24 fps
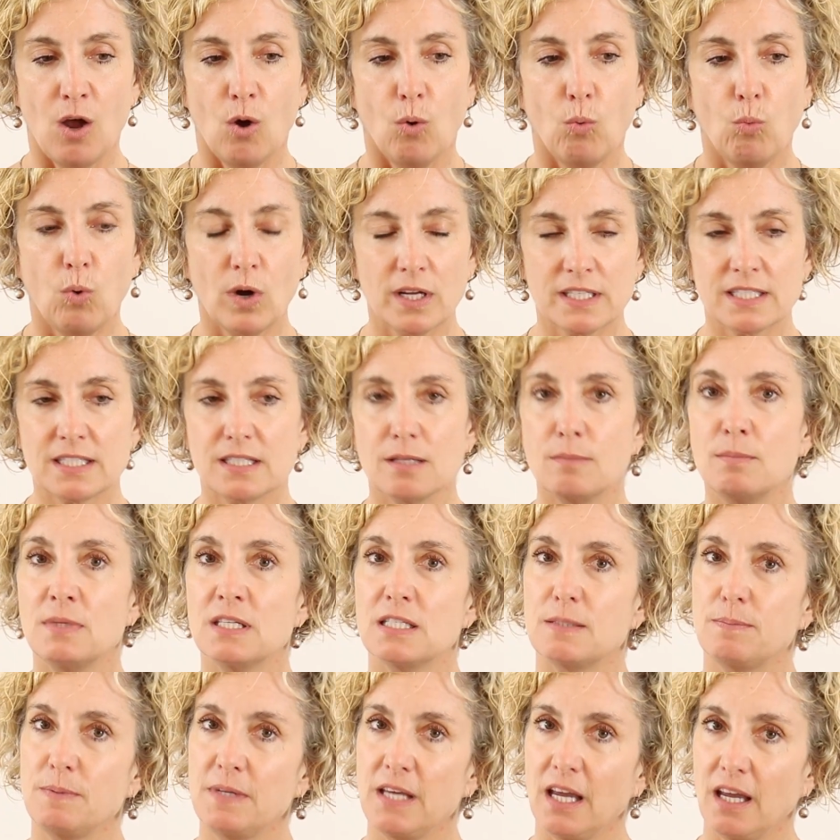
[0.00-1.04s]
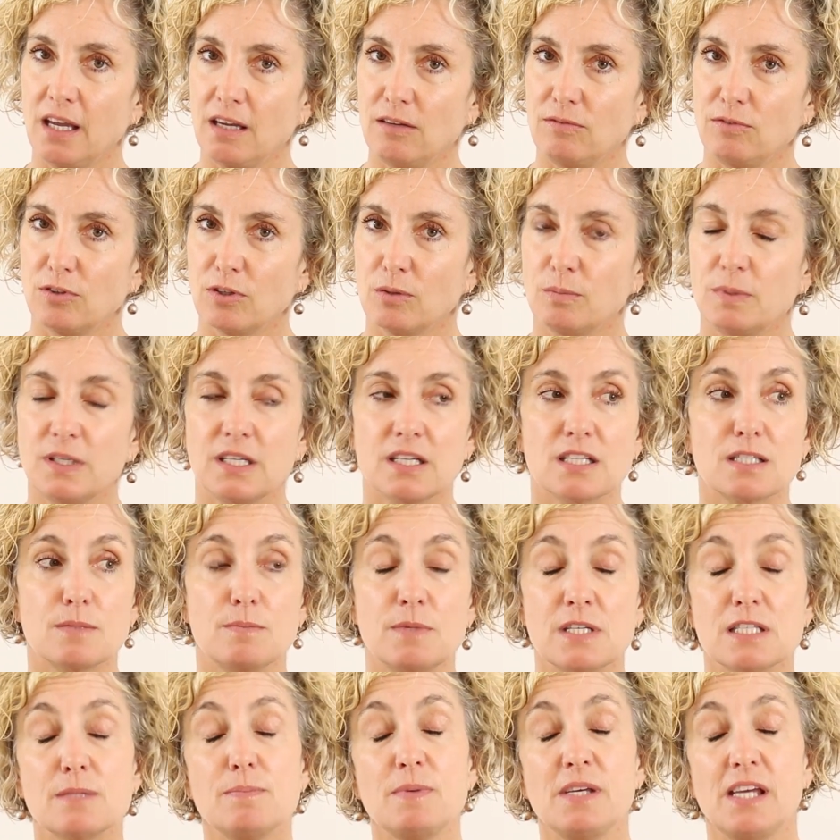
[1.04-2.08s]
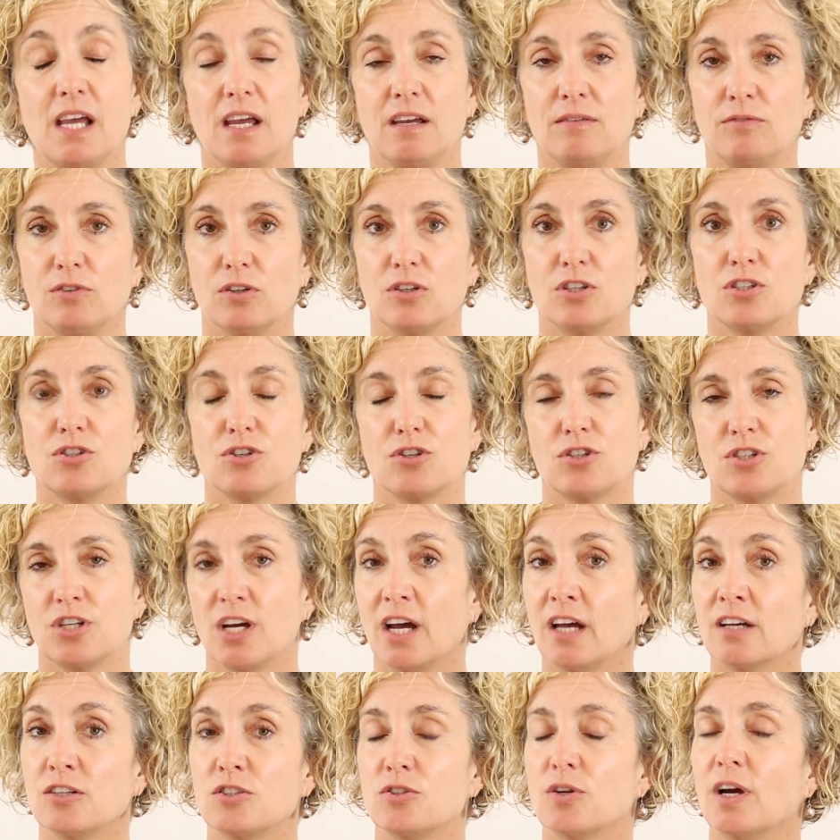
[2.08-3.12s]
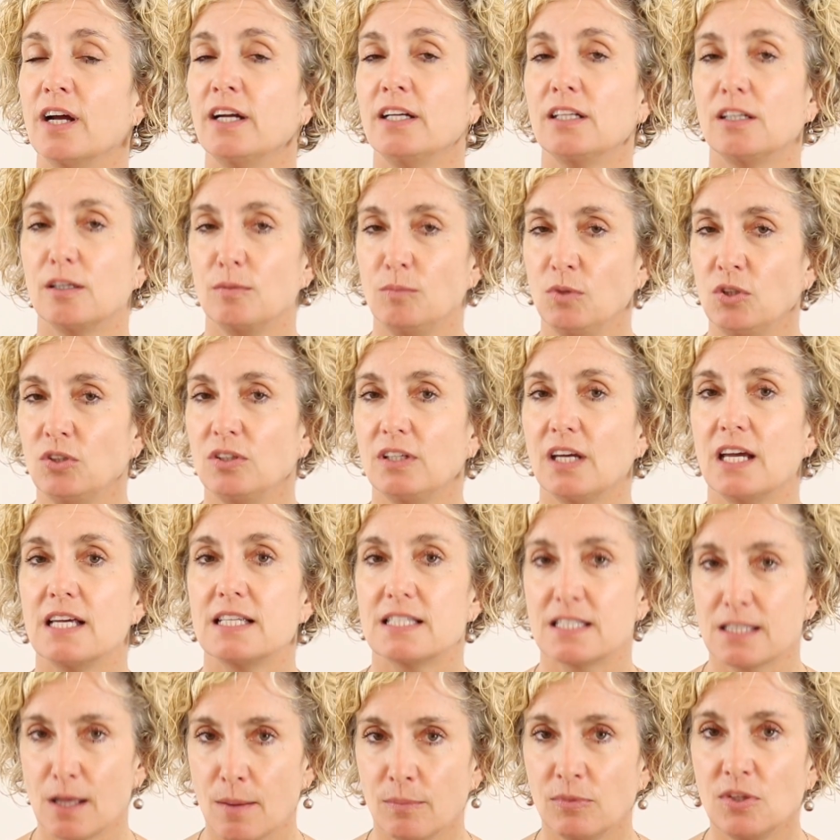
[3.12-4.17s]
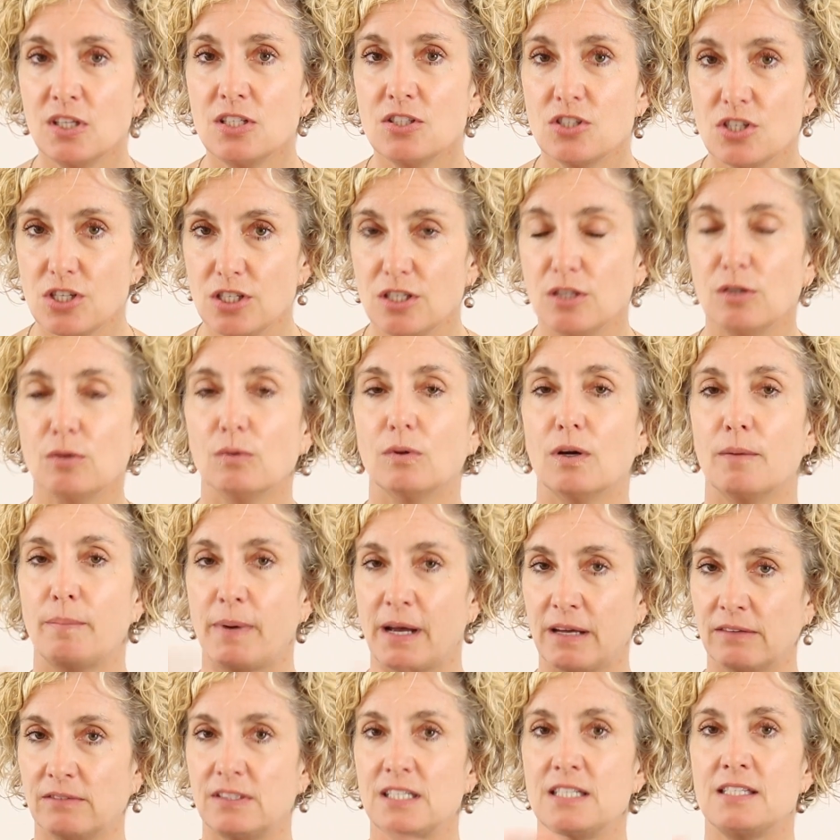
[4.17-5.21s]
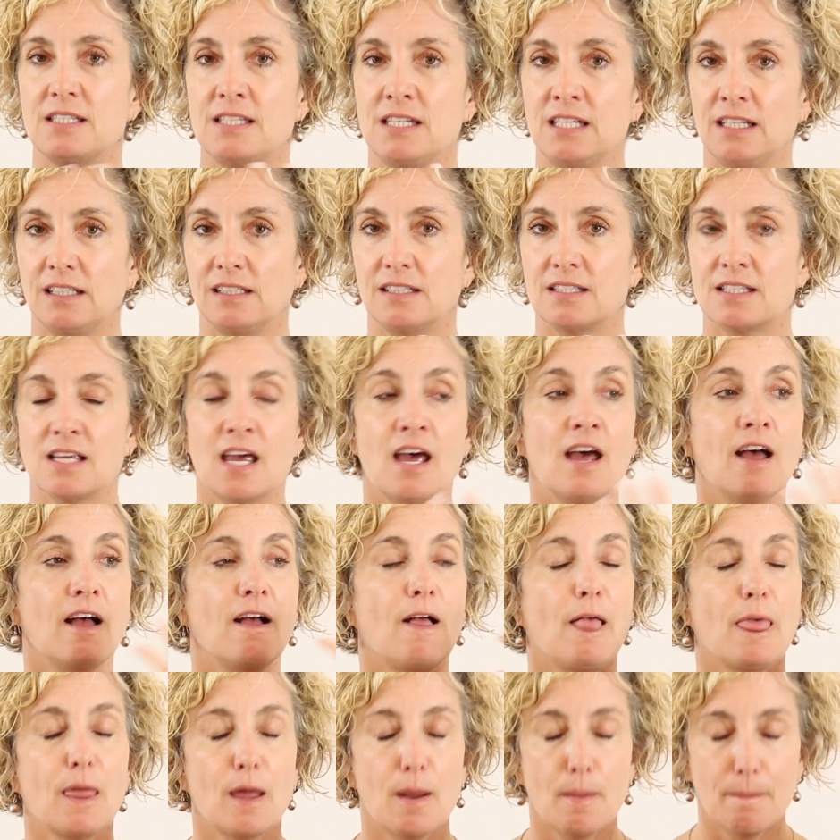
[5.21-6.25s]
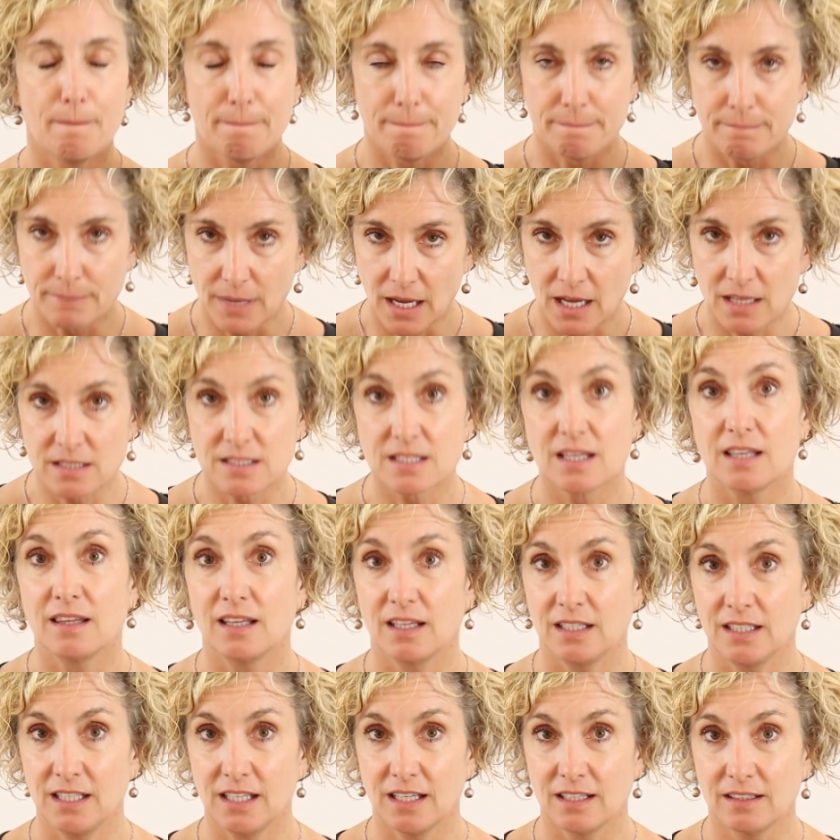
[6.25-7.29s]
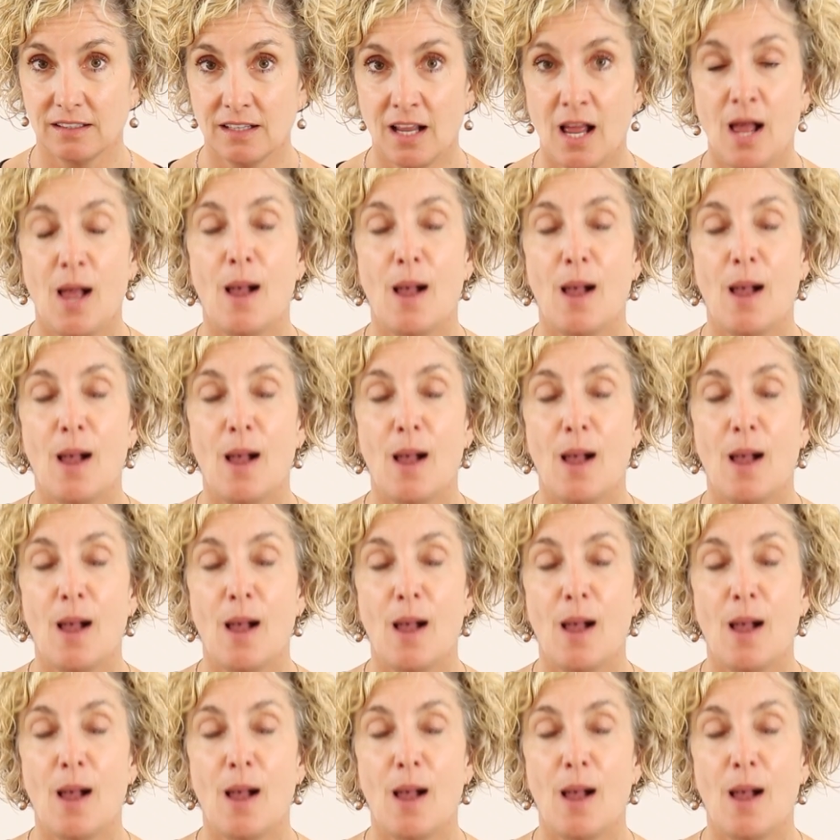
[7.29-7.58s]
What's the misbehavior? Because misbehavior is your child trying to communicate something to you about these needs. I'll say that again.